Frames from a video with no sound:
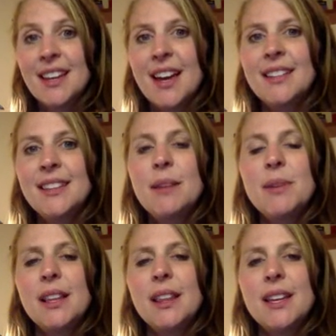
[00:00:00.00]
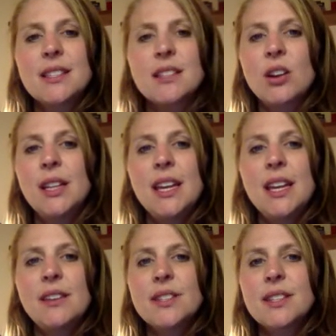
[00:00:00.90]
Unlimitless are
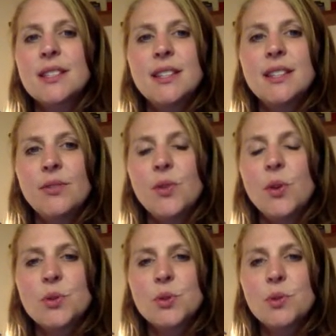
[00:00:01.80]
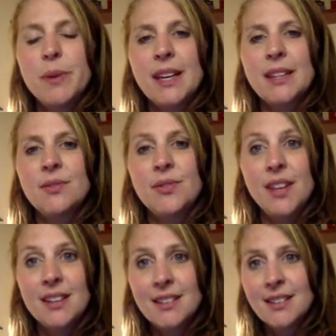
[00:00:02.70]
leaves stiff or drooping in the
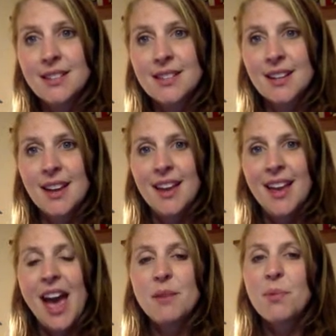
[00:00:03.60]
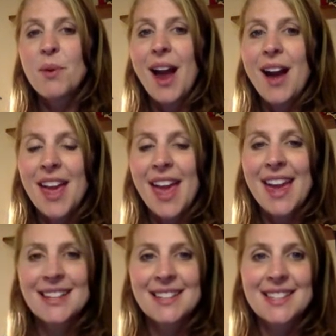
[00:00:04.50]
fields, and brown
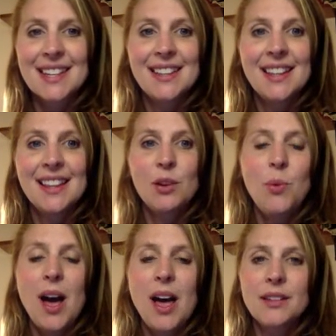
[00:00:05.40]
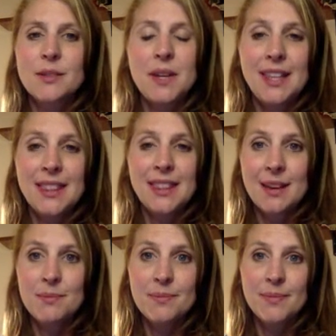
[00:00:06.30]
ants in the little wells beneath
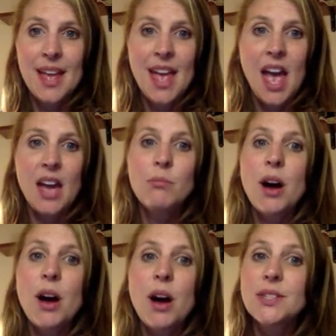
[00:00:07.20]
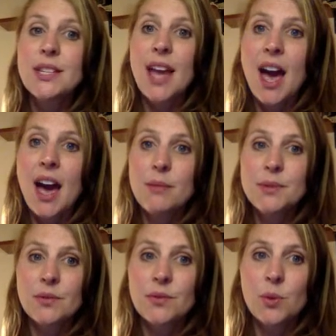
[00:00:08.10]
them, and mossy scabs
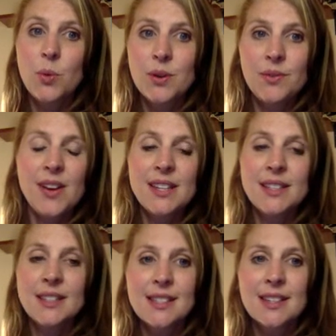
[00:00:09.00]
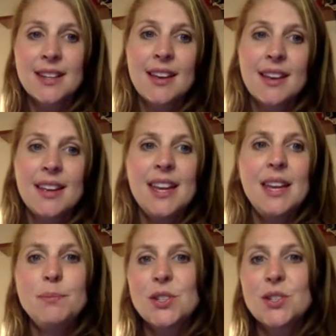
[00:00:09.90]
of the worn fence,
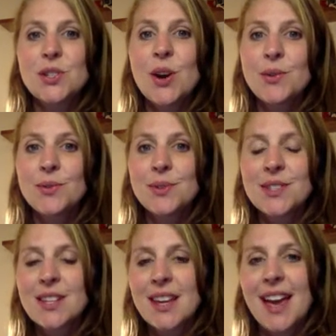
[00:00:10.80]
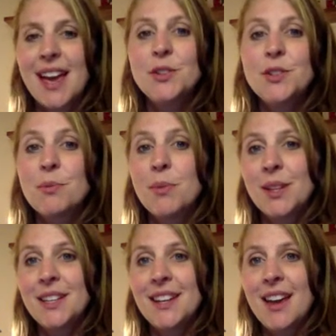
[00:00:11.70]
heaped stones, elder
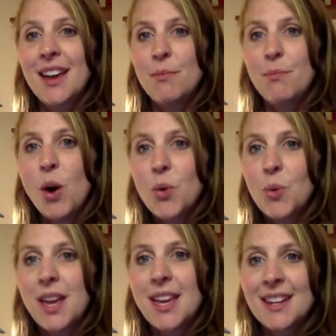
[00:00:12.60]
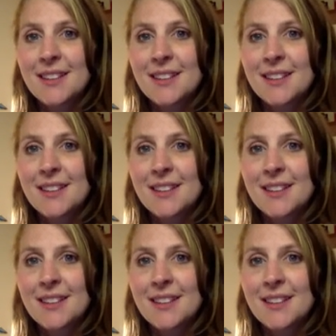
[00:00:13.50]
mullein, and pokeweed.